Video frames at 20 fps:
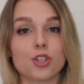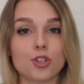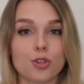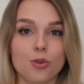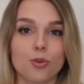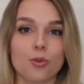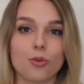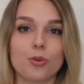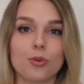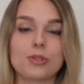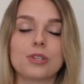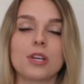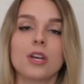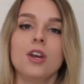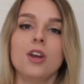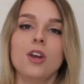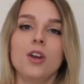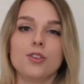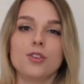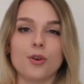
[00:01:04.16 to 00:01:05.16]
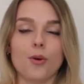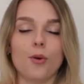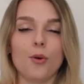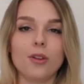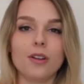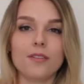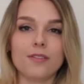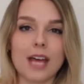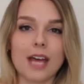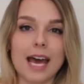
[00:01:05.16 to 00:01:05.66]
shoes. So
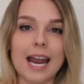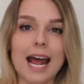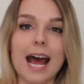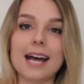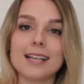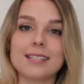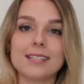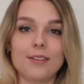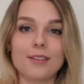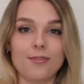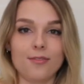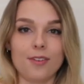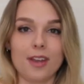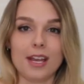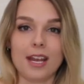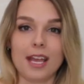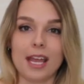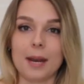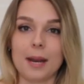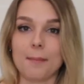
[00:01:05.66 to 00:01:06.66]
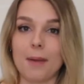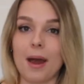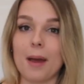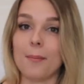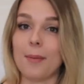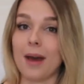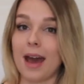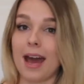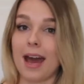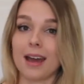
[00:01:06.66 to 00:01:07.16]
all of that has to fit in my
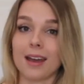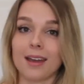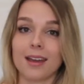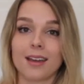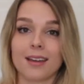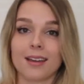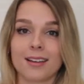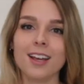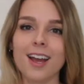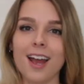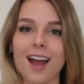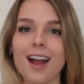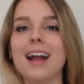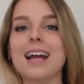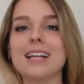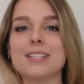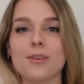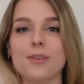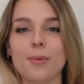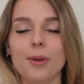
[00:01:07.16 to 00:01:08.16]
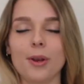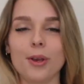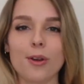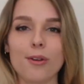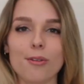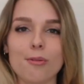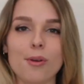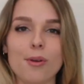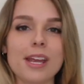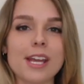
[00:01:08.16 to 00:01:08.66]
bag. All right, so I'm gonna go
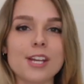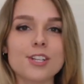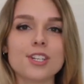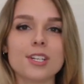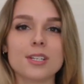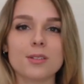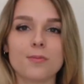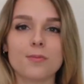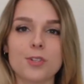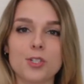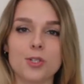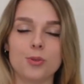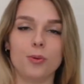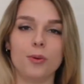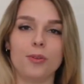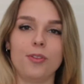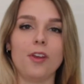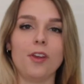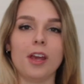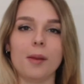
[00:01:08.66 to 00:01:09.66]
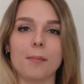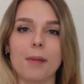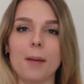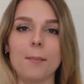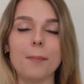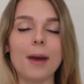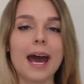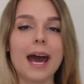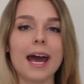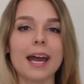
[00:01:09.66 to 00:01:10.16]
through each individual thing in my
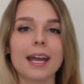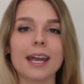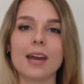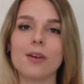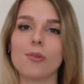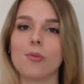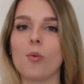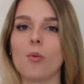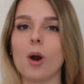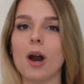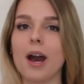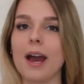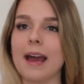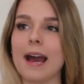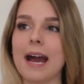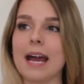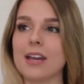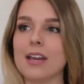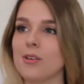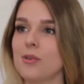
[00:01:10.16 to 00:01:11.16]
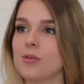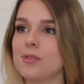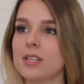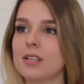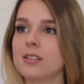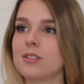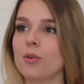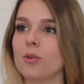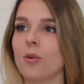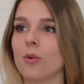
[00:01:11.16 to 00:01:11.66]
bag and why I use
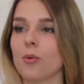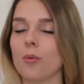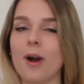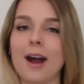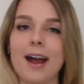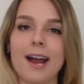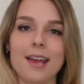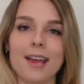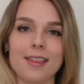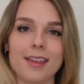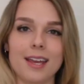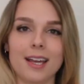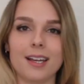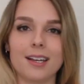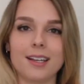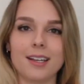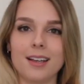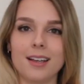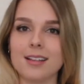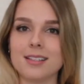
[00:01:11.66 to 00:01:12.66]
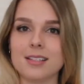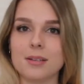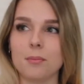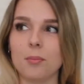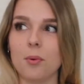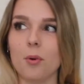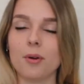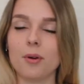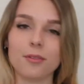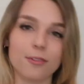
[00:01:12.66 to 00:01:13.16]
it or why I think it's
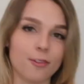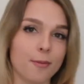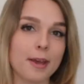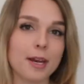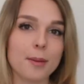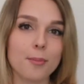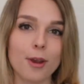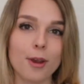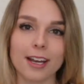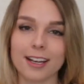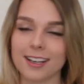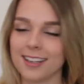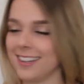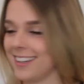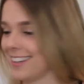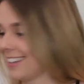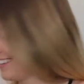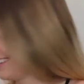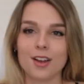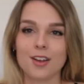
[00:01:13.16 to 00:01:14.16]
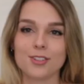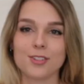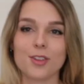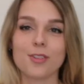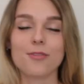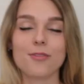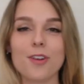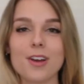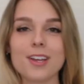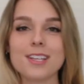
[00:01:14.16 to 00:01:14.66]
important for me to bring. So
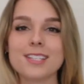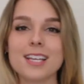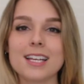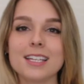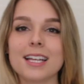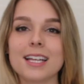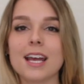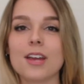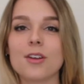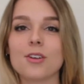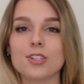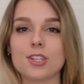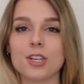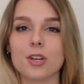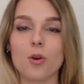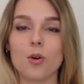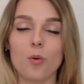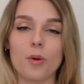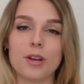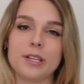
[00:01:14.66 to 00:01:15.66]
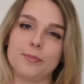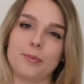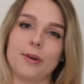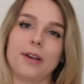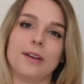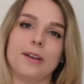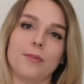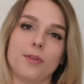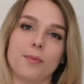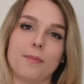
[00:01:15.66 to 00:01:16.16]
the first thing that I usually always
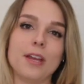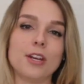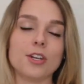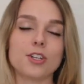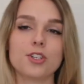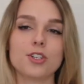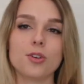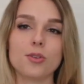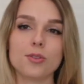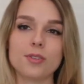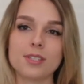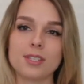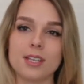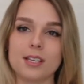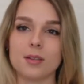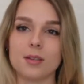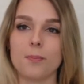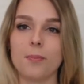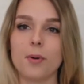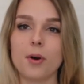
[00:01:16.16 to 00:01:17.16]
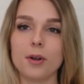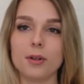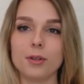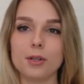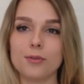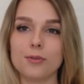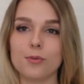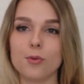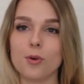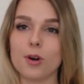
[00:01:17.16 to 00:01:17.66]
bring with me to shoots is a bottle
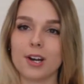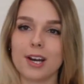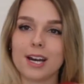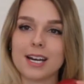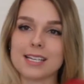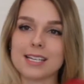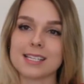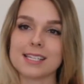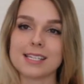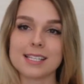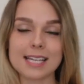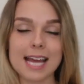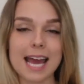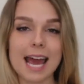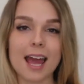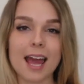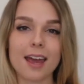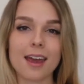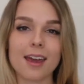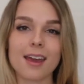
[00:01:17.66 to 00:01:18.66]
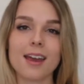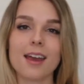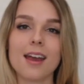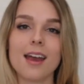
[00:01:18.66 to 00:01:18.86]
of water and a snack.